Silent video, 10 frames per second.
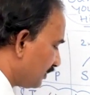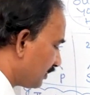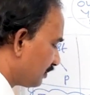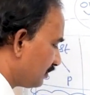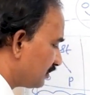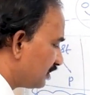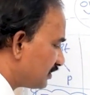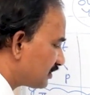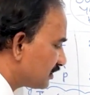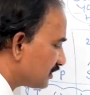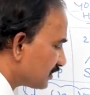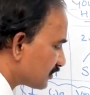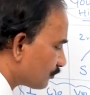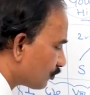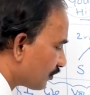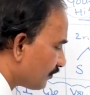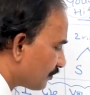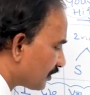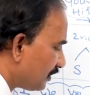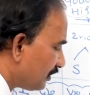then these girls plural
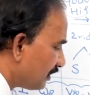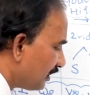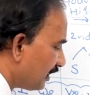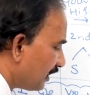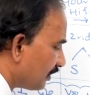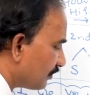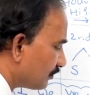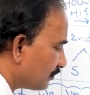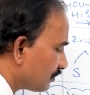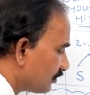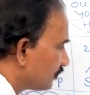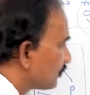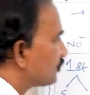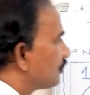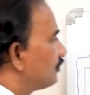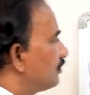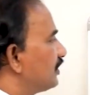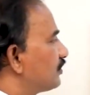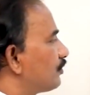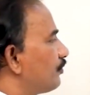form kada, have. So
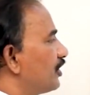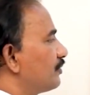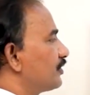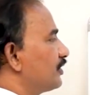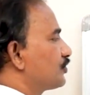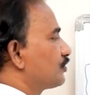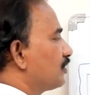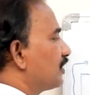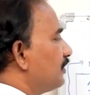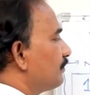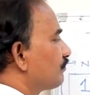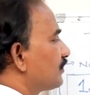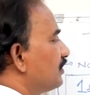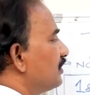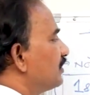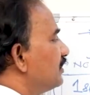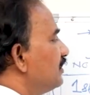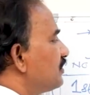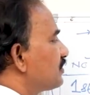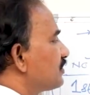inkoka point meer nechukovali,
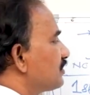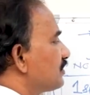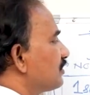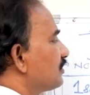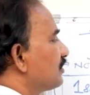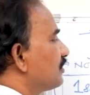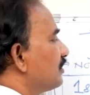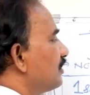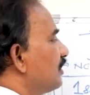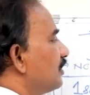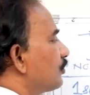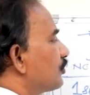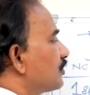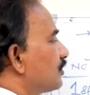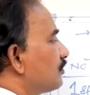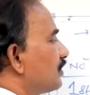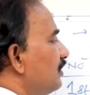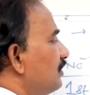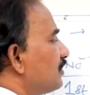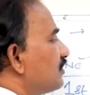this eppudu ichina
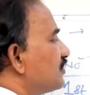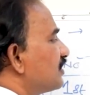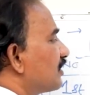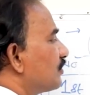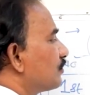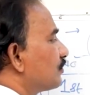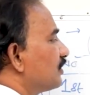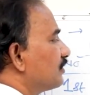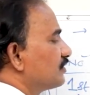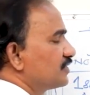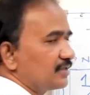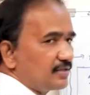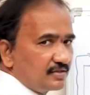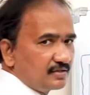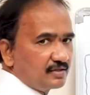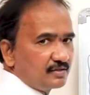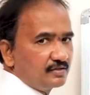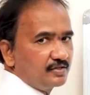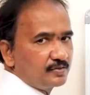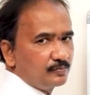kuda singular untundi, singular singular,
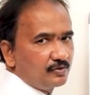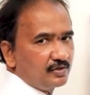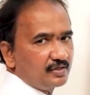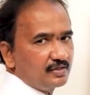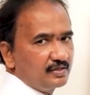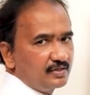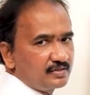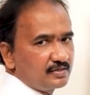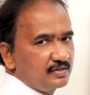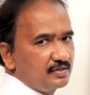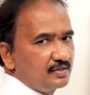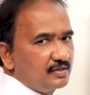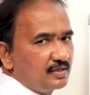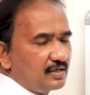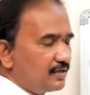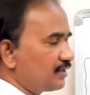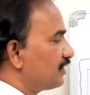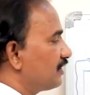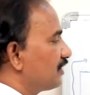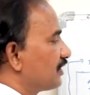this boy, this
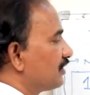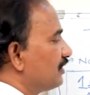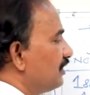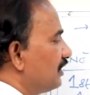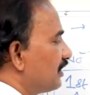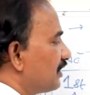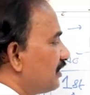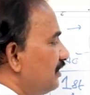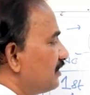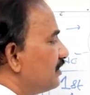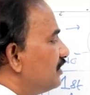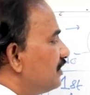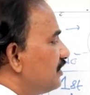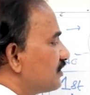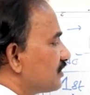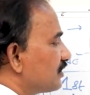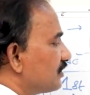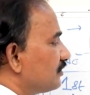country ilaga. Alage these